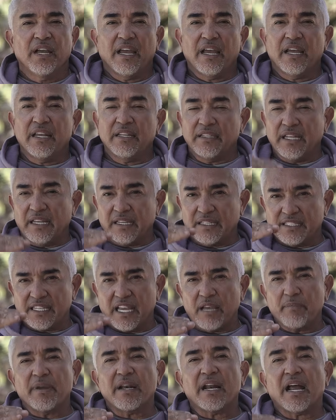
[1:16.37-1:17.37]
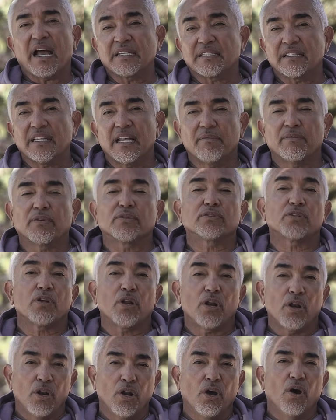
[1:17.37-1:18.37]
and excitement has levels,
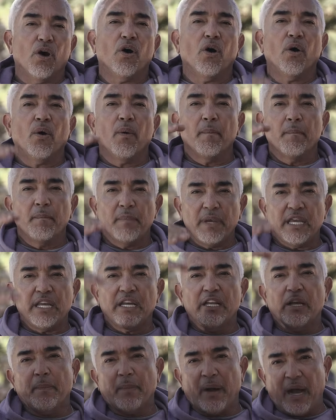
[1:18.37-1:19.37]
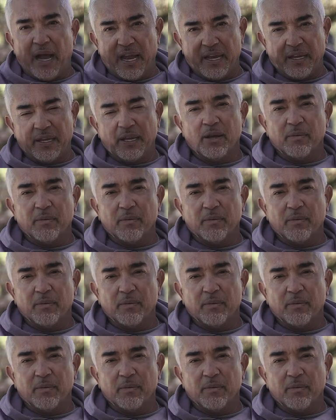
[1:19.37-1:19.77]
low, medium, high.